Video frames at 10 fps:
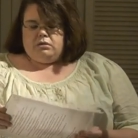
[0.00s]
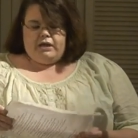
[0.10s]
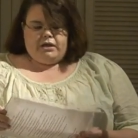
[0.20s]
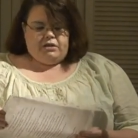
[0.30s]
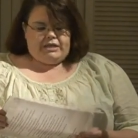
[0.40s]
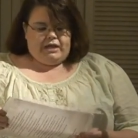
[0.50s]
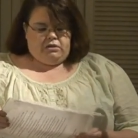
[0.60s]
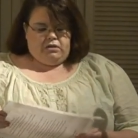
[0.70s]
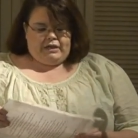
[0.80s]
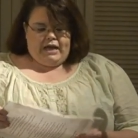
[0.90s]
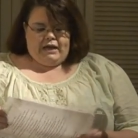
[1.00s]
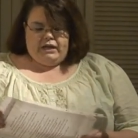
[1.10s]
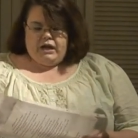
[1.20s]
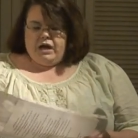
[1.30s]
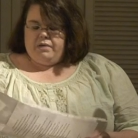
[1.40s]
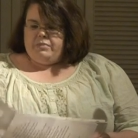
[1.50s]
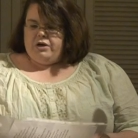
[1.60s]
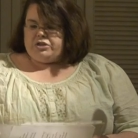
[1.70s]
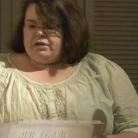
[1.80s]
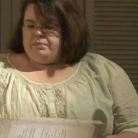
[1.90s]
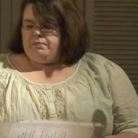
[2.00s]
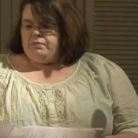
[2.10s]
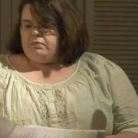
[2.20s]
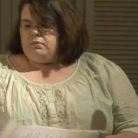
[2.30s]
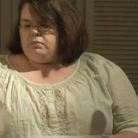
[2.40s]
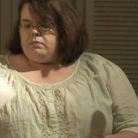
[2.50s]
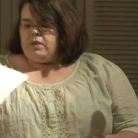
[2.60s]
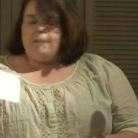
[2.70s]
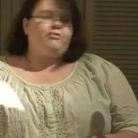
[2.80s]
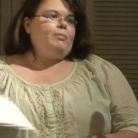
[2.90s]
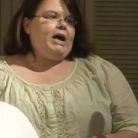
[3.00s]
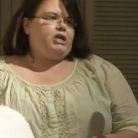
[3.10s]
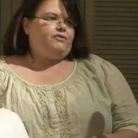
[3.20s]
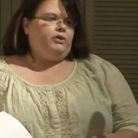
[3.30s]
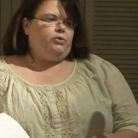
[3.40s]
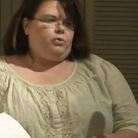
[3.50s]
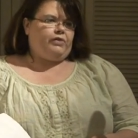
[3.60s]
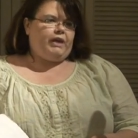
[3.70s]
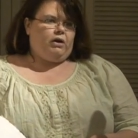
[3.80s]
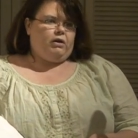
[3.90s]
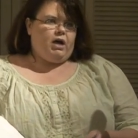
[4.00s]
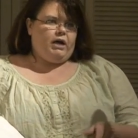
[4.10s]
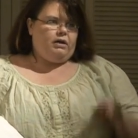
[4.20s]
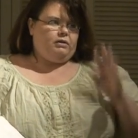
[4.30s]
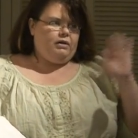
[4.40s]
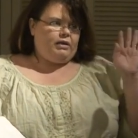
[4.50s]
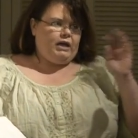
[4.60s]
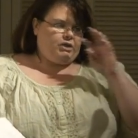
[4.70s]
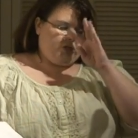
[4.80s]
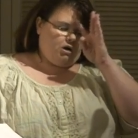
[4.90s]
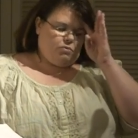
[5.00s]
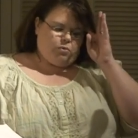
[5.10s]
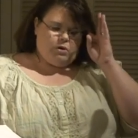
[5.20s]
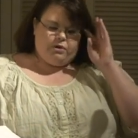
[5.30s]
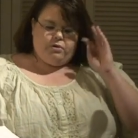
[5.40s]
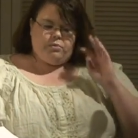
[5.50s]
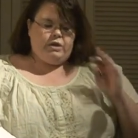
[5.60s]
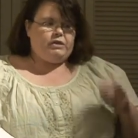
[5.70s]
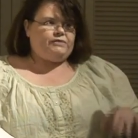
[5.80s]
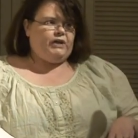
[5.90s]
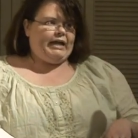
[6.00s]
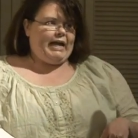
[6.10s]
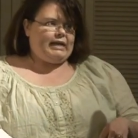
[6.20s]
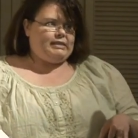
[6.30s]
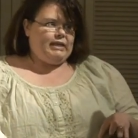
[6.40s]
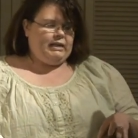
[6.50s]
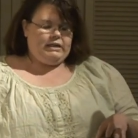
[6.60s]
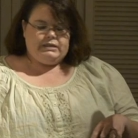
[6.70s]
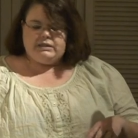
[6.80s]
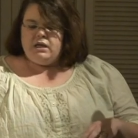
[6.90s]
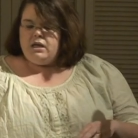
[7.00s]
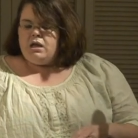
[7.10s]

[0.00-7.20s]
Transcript: let y'all take a look at it. Um, there's a, I'm from Asheville, North Carolina, in case y'all were wondering what this funny accent is.